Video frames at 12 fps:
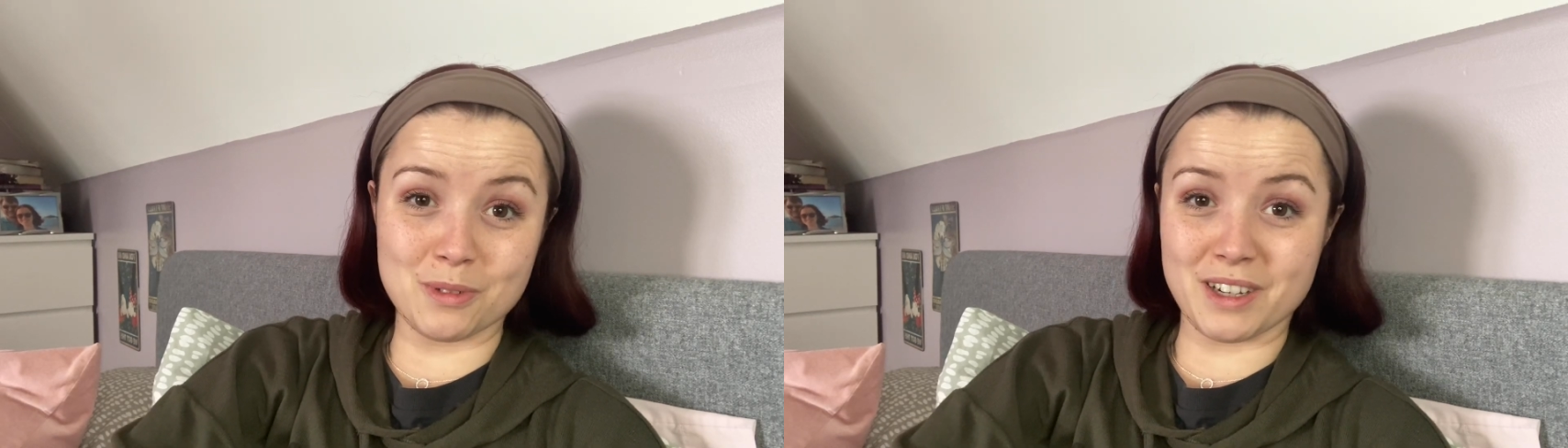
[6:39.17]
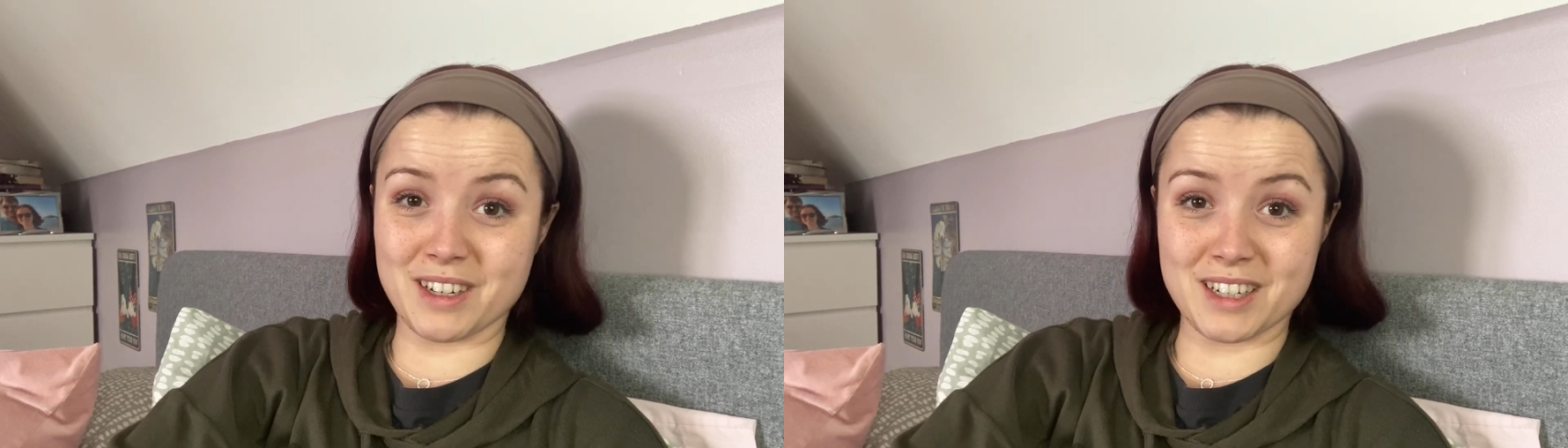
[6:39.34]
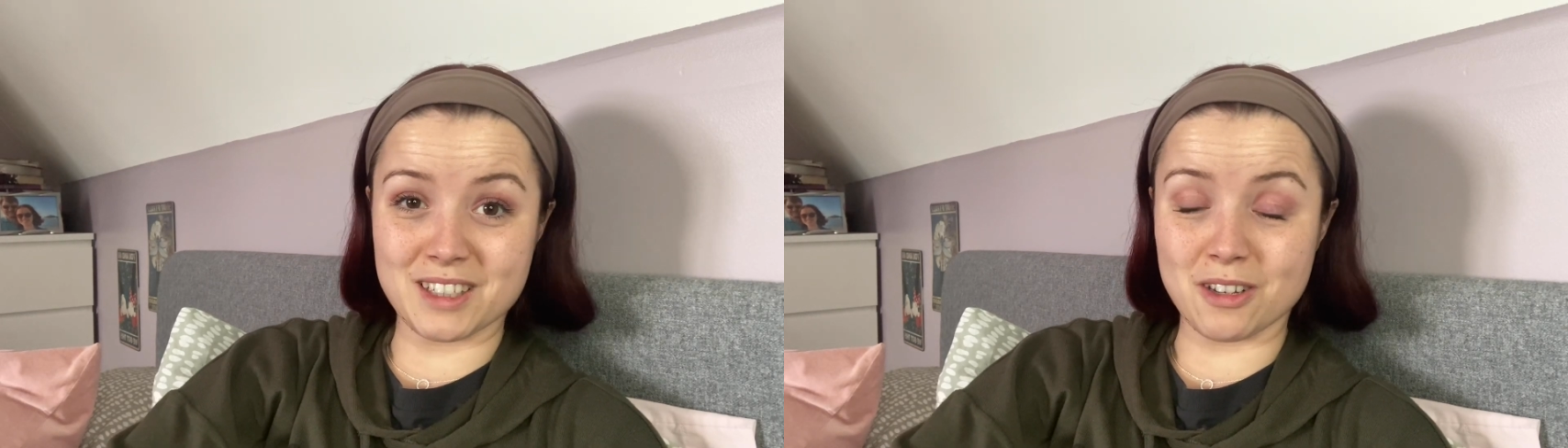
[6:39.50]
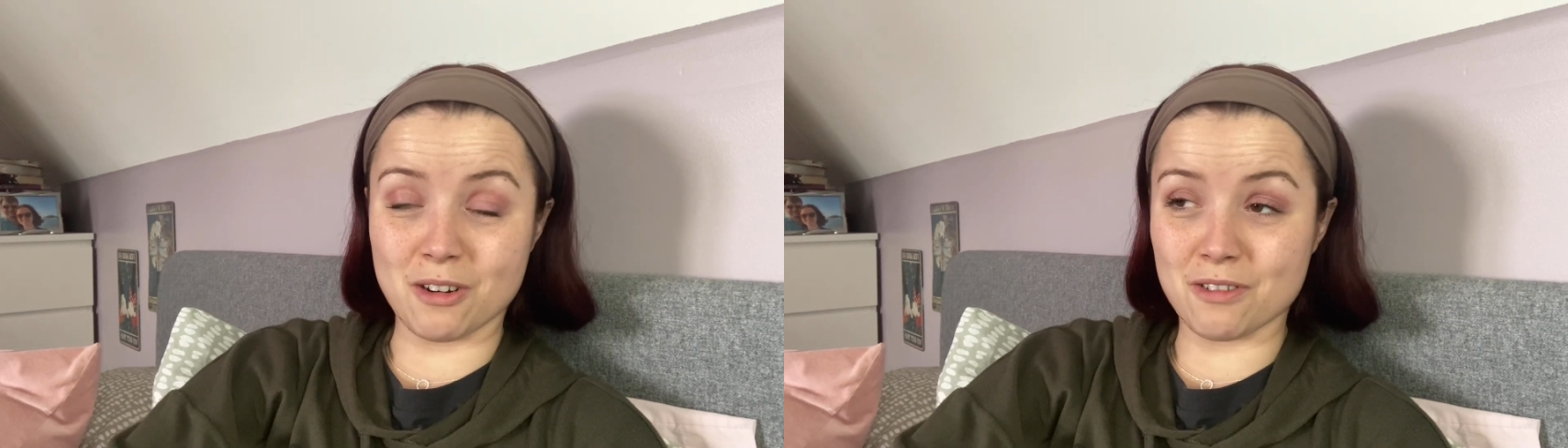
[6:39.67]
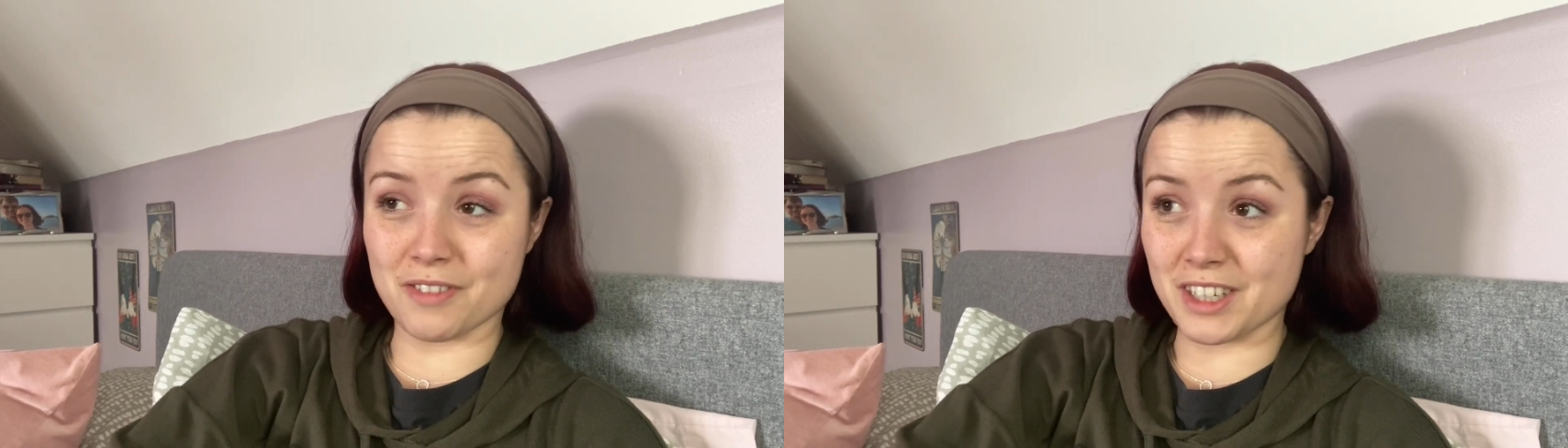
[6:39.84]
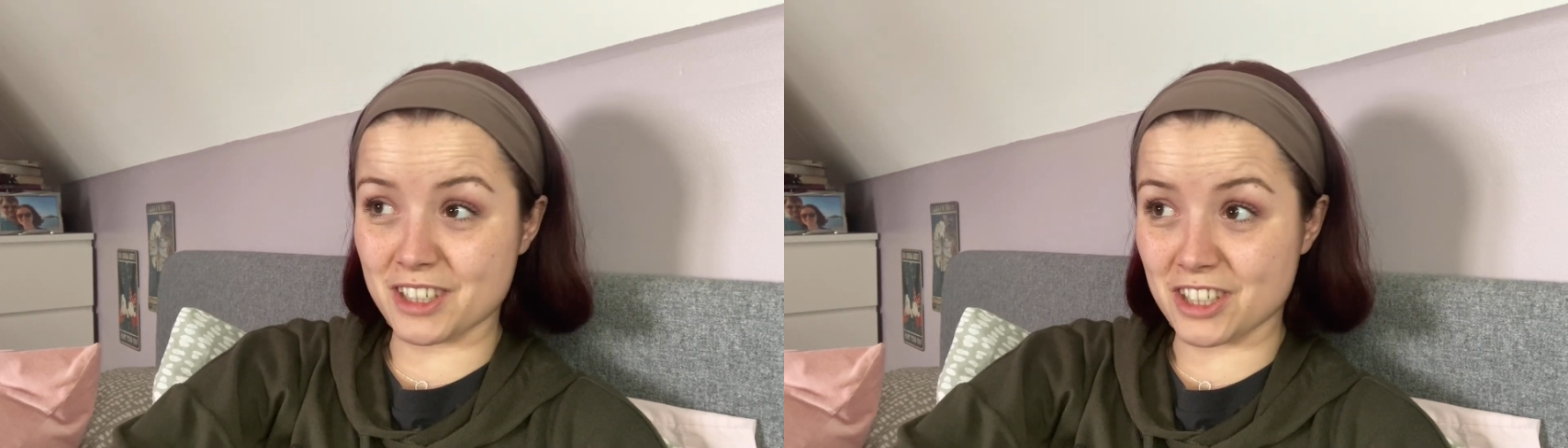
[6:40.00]
that has a lot of
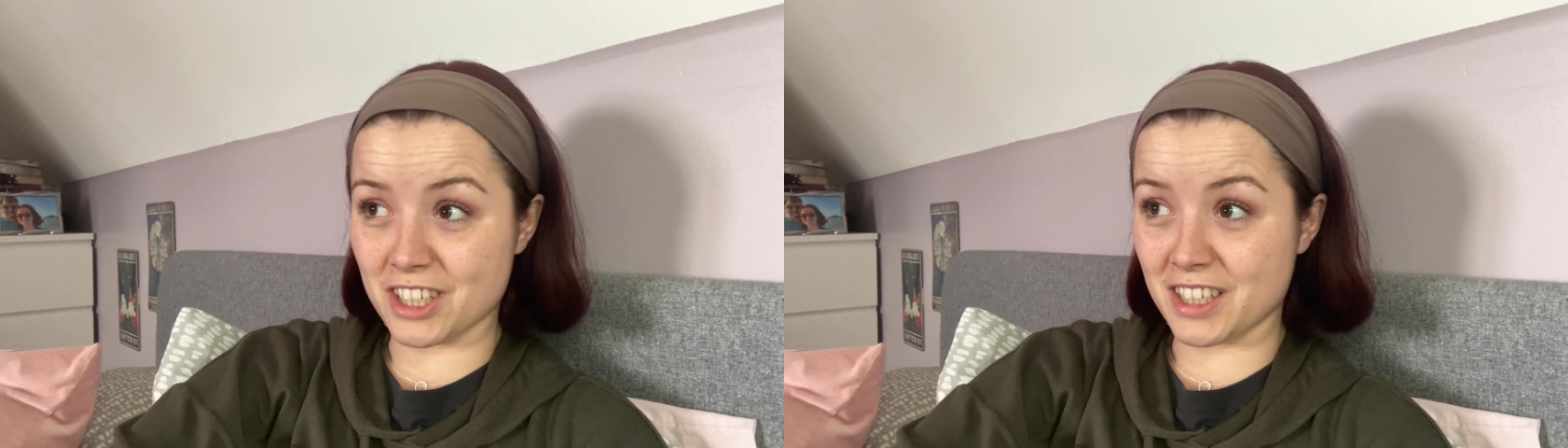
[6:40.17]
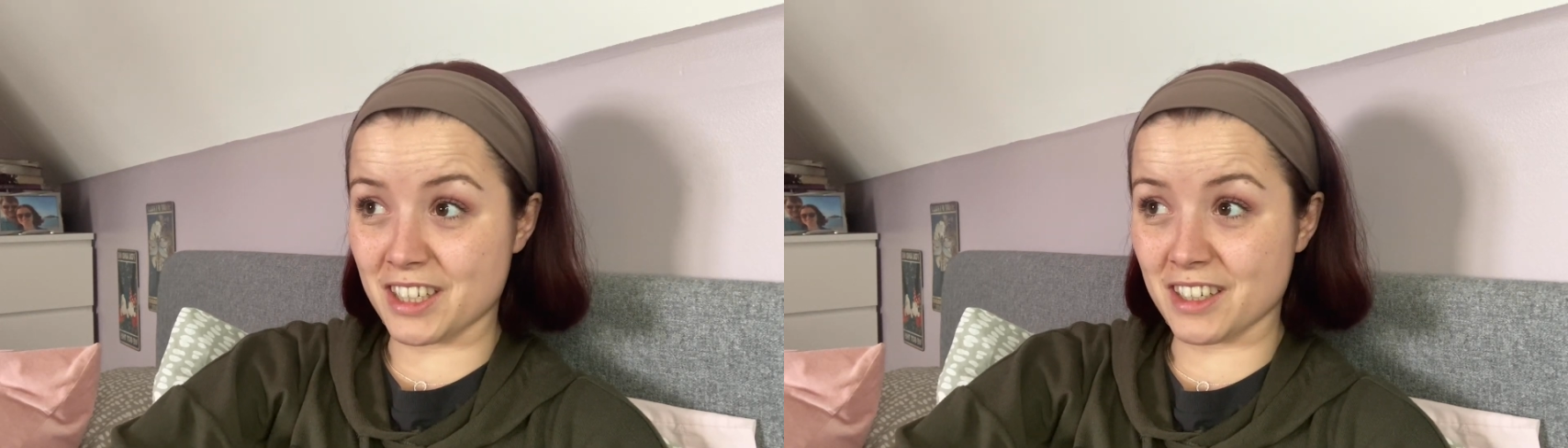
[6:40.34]
energy.